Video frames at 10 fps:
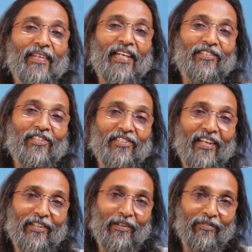as a
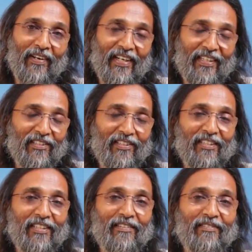
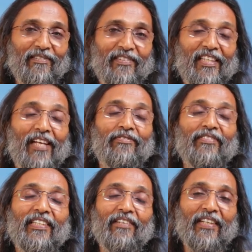sacrifice,
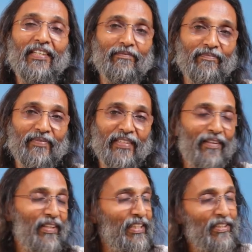self-giving.
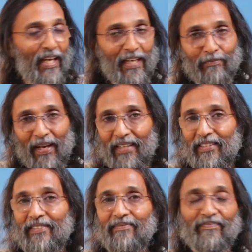Nothing is held back.